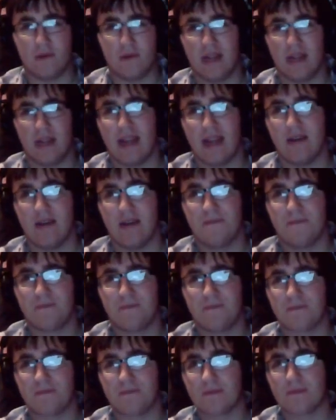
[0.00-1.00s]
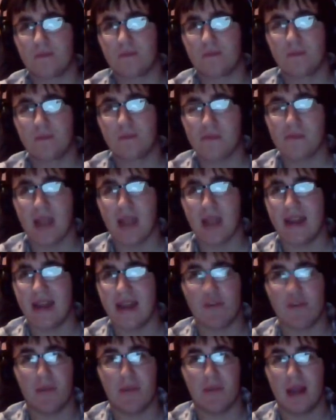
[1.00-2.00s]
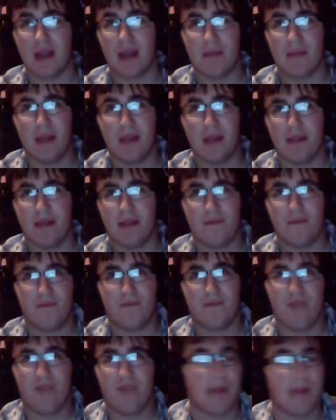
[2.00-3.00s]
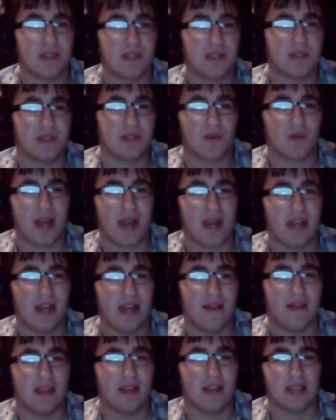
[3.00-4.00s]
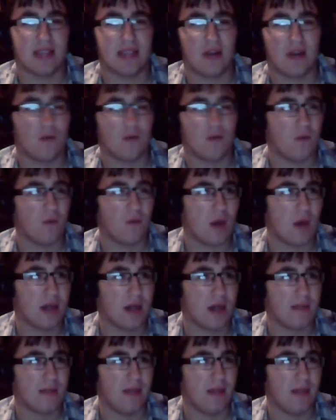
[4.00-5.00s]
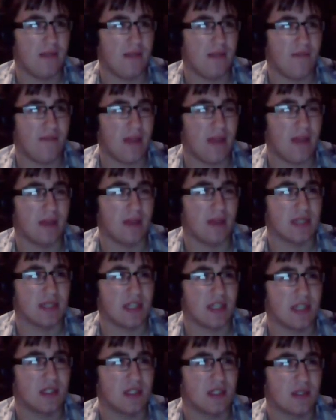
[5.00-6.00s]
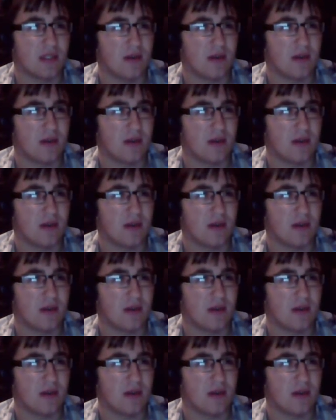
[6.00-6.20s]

and I never plan on being famous through any of this. I don't want to be famous. I just